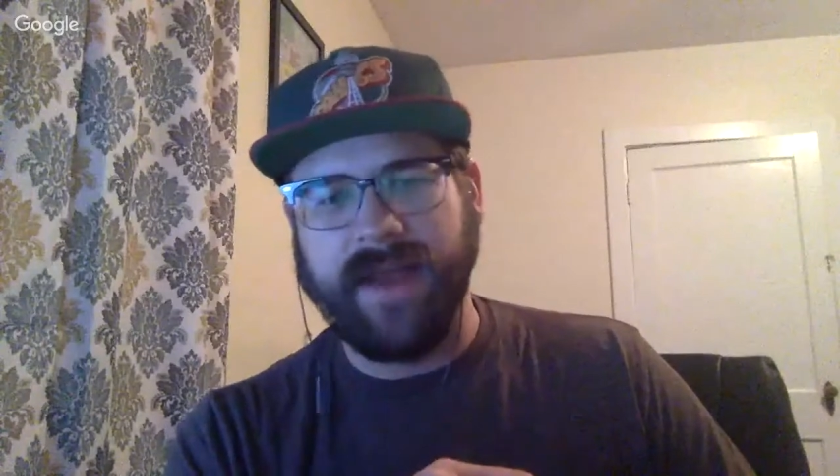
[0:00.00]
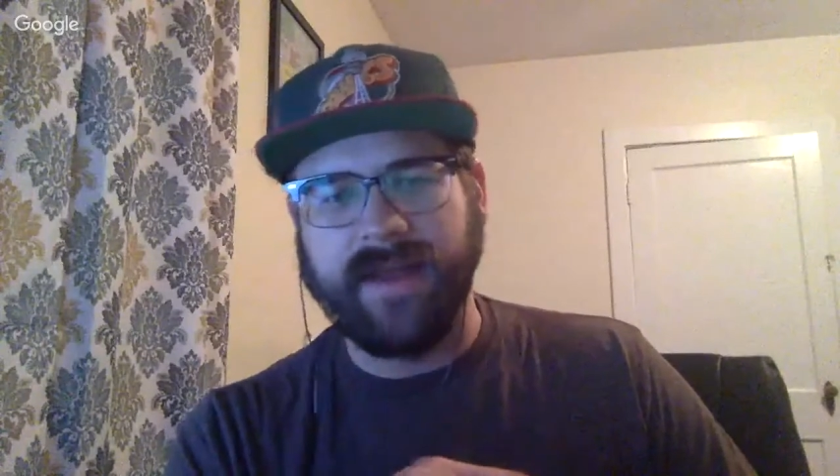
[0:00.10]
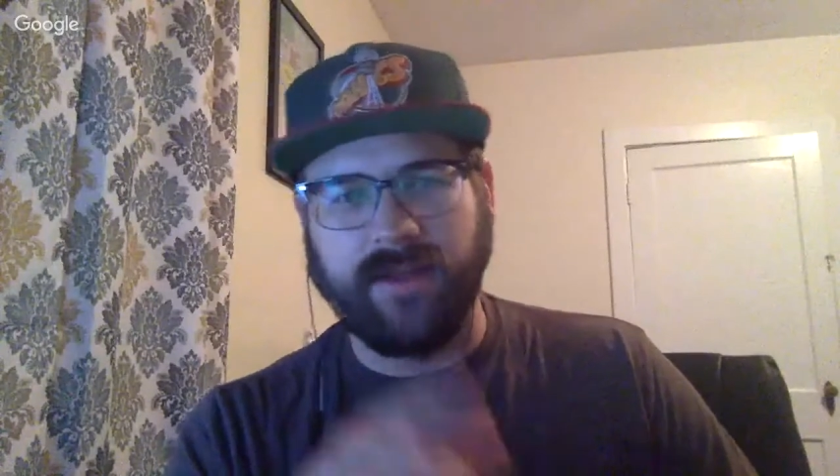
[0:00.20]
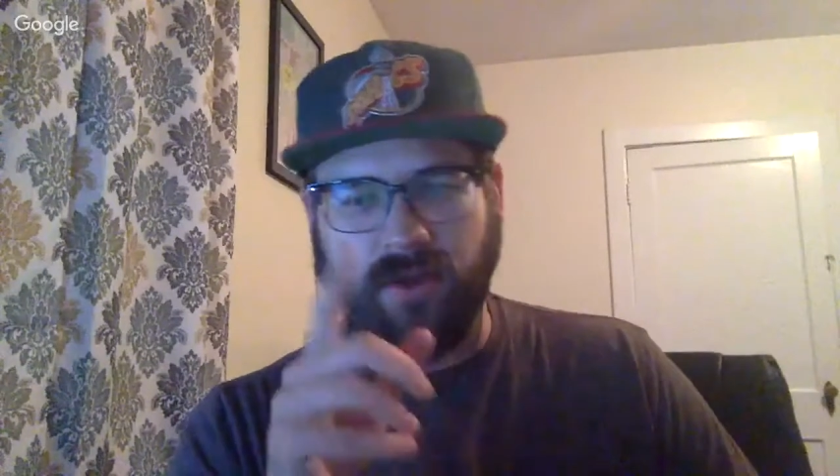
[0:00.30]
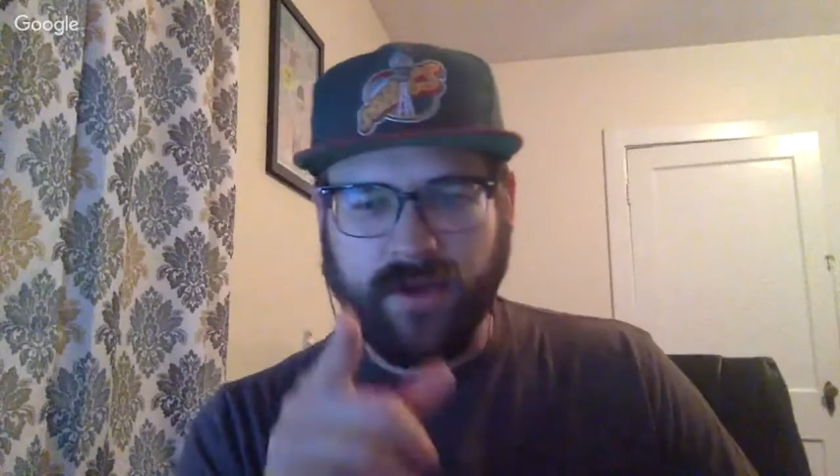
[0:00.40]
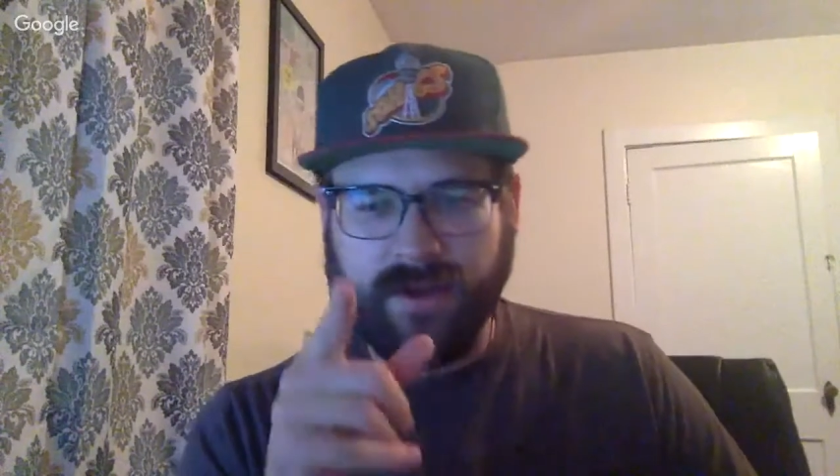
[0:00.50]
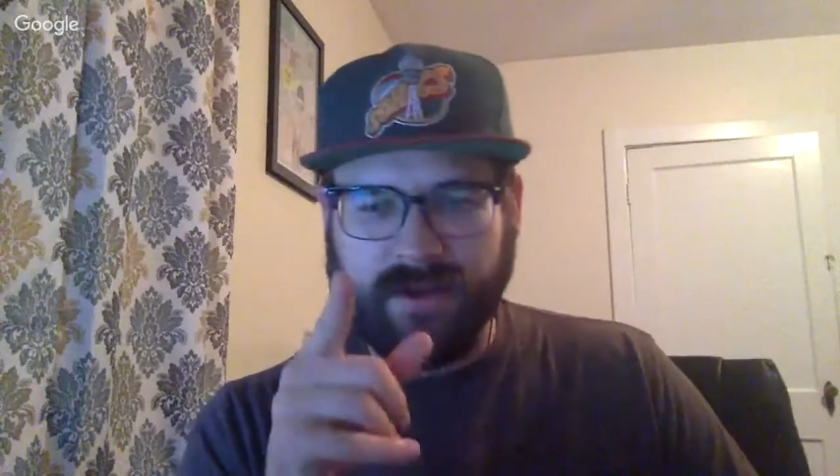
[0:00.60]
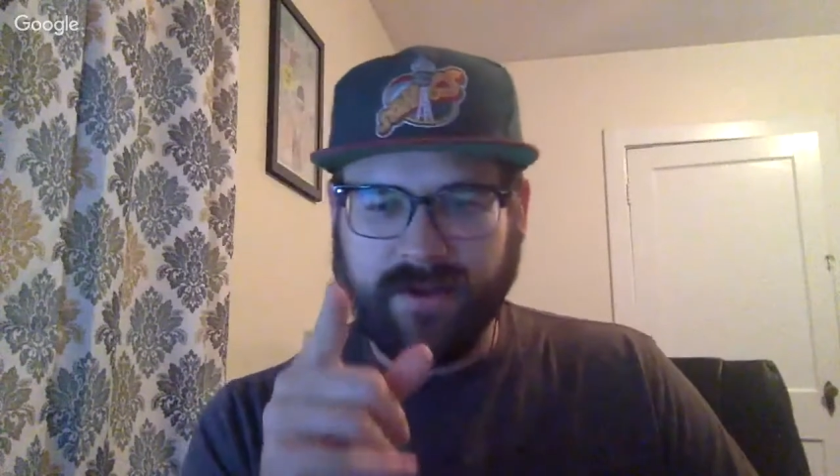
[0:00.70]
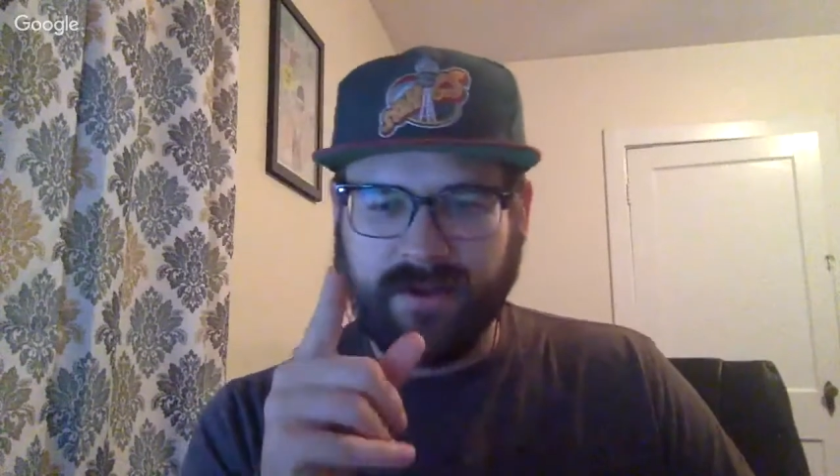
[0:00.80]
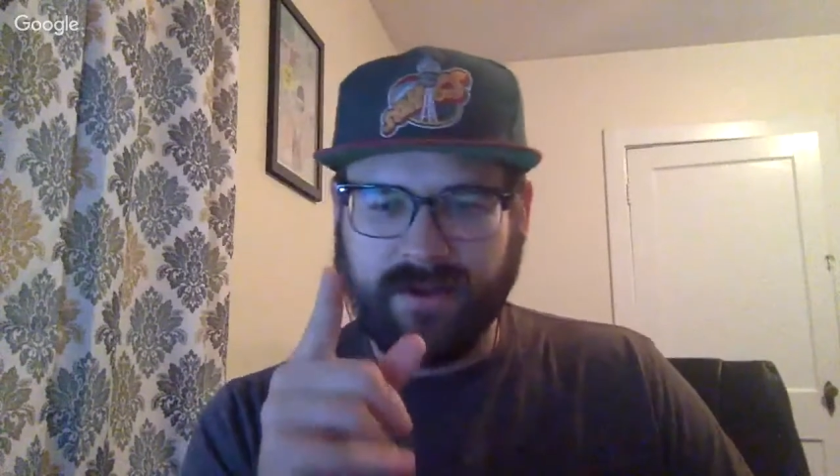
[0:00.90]
And good
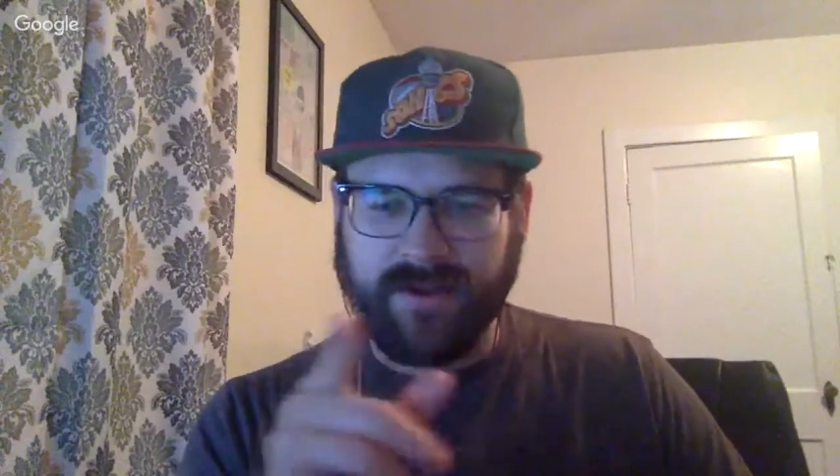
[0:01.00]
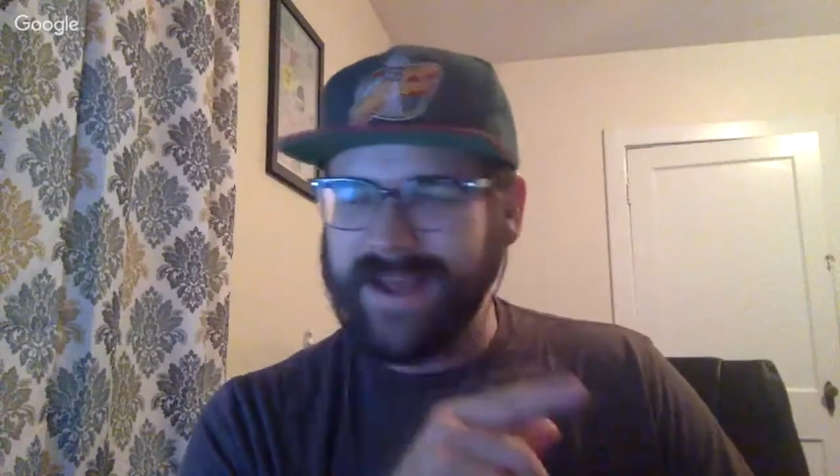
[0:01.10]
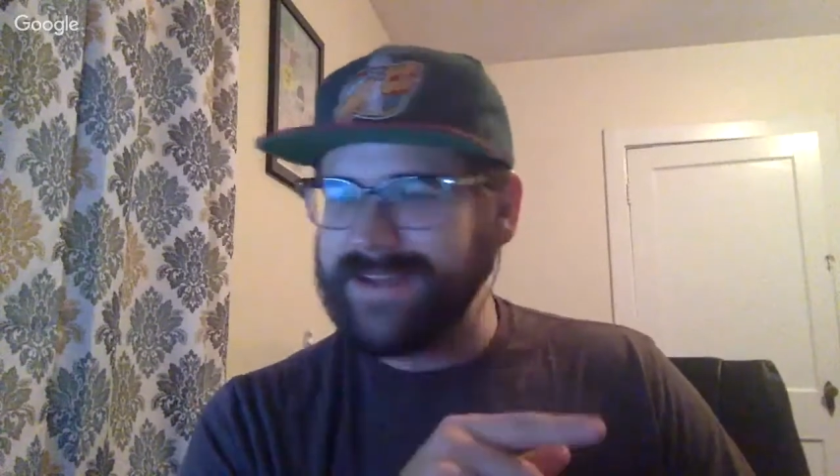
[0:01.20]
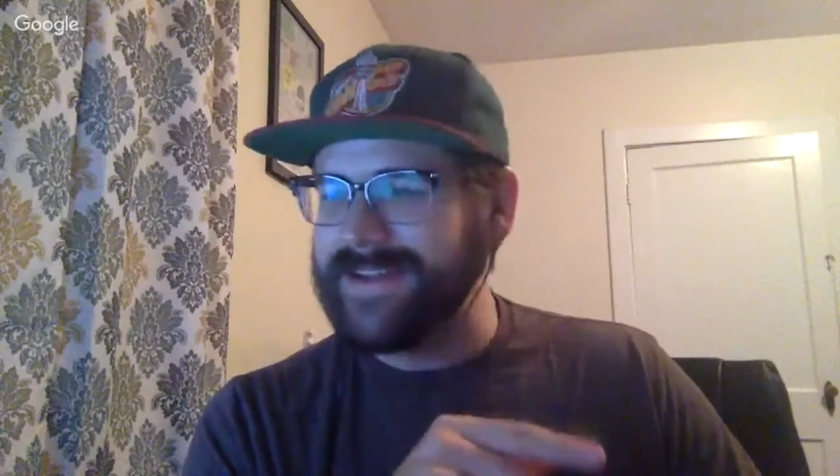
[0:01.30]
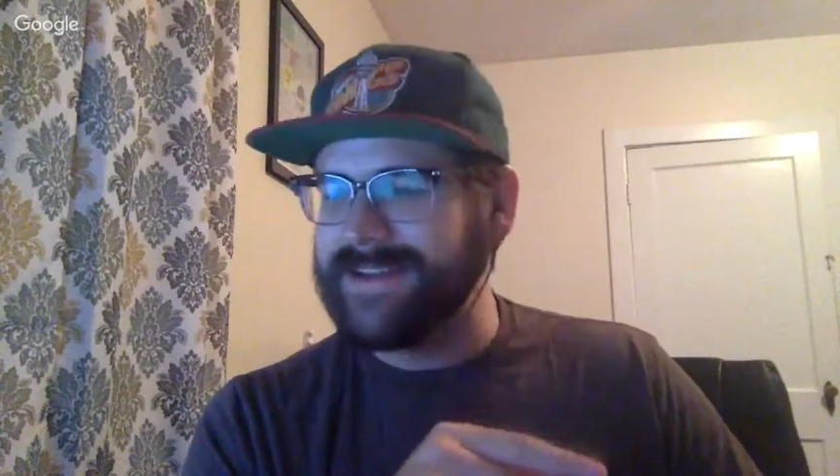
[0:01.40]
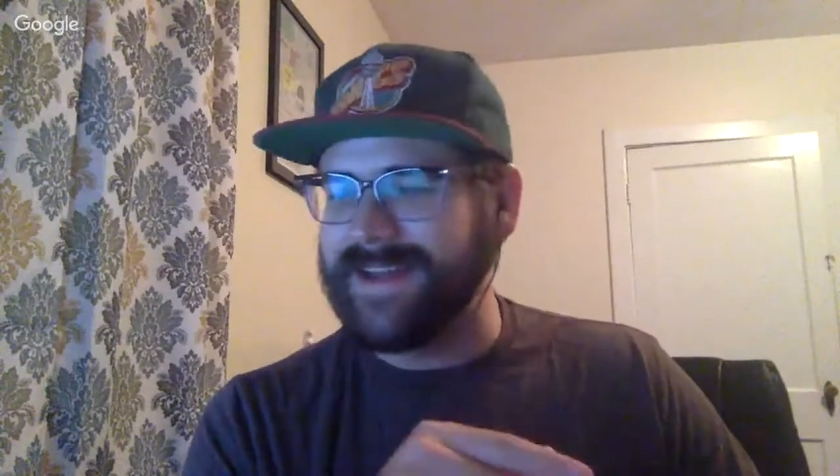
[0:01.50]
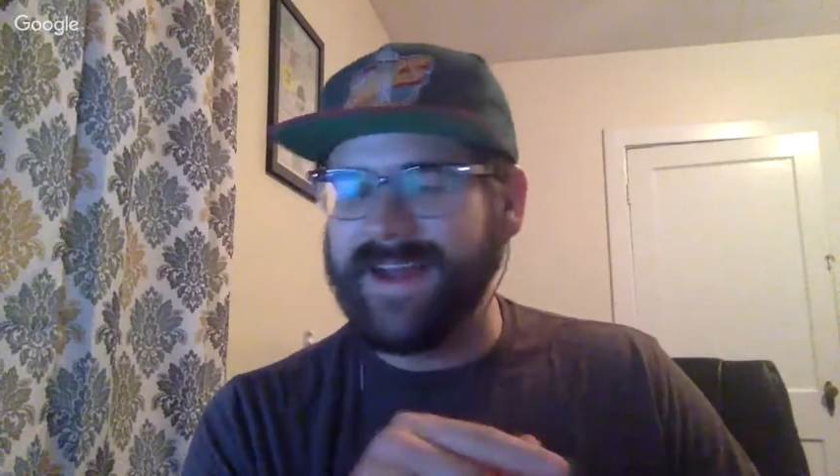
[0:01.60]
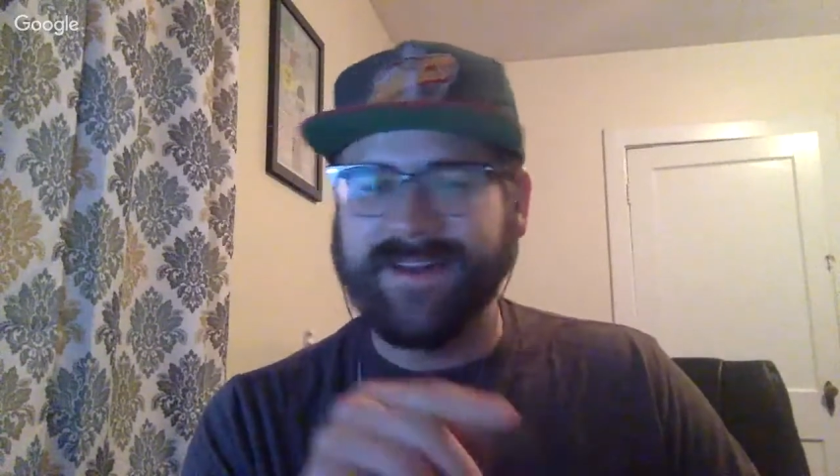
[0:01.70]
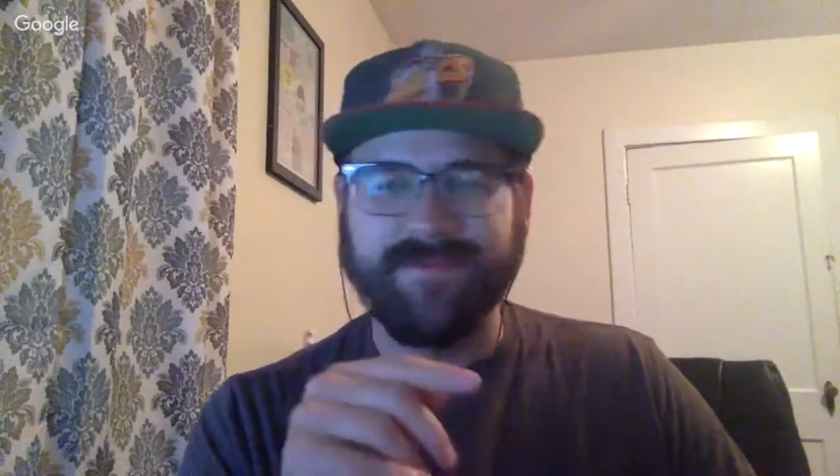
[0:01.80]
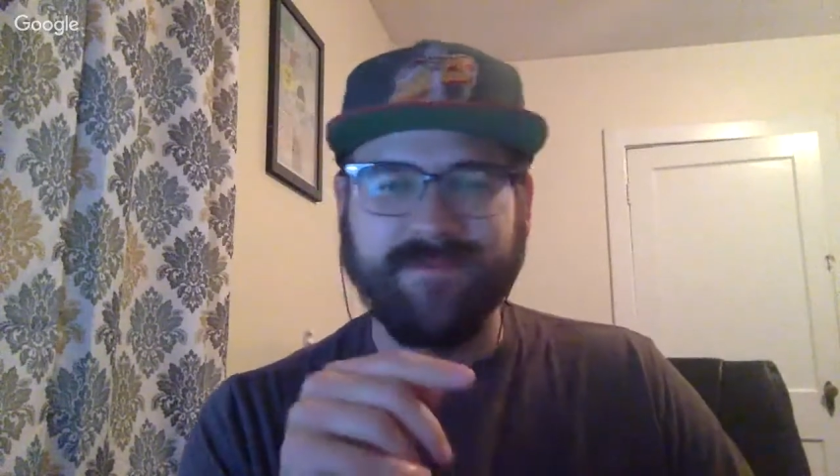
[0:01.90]
nicely
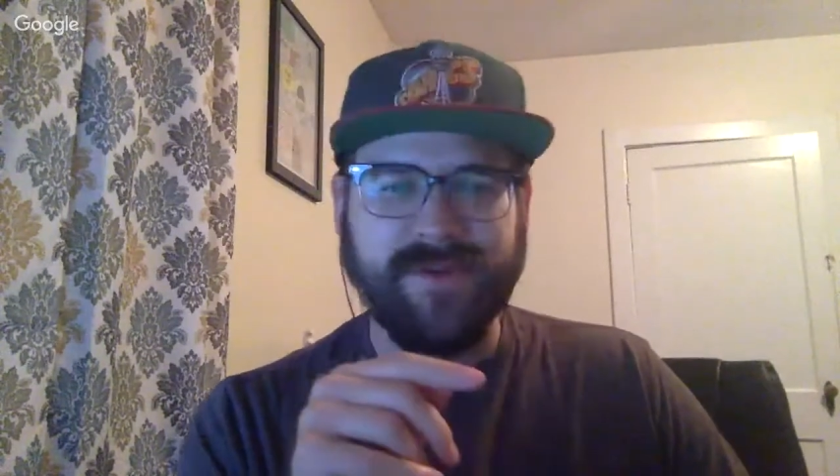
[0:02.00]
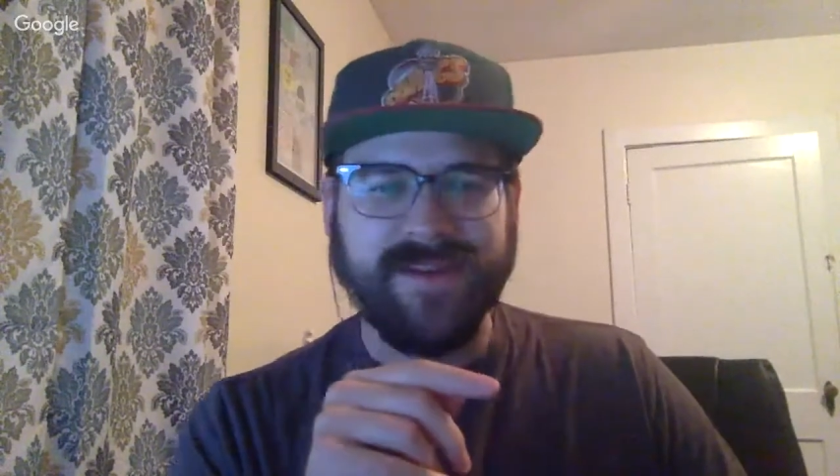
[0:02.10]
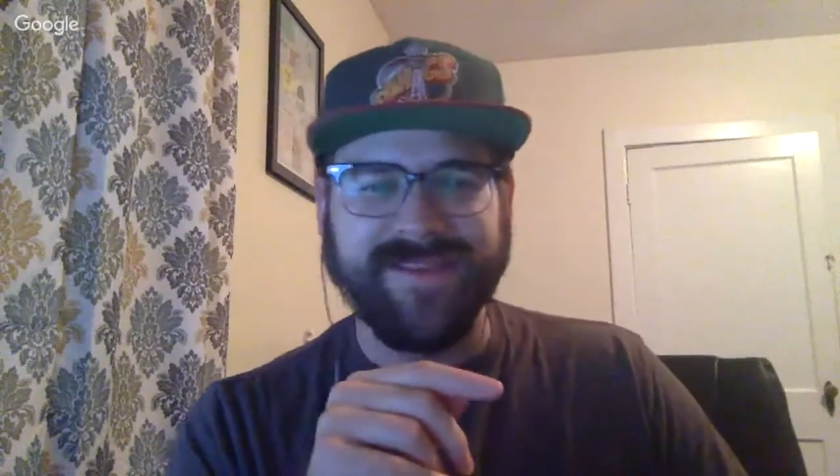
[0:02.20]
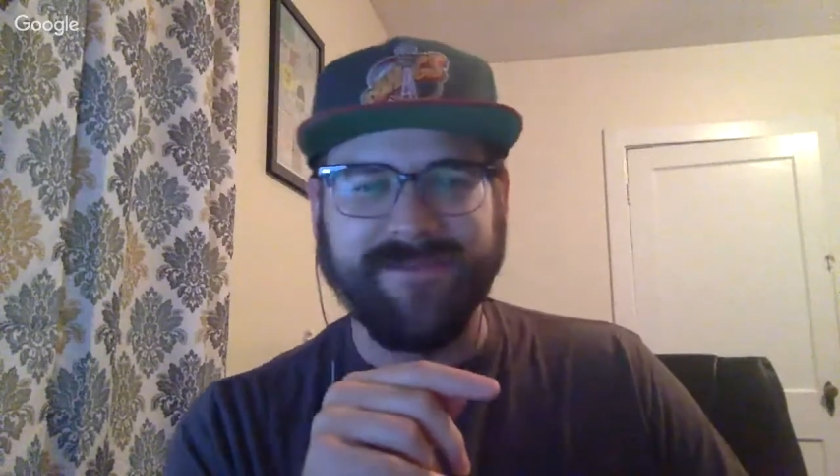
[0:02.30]
done muting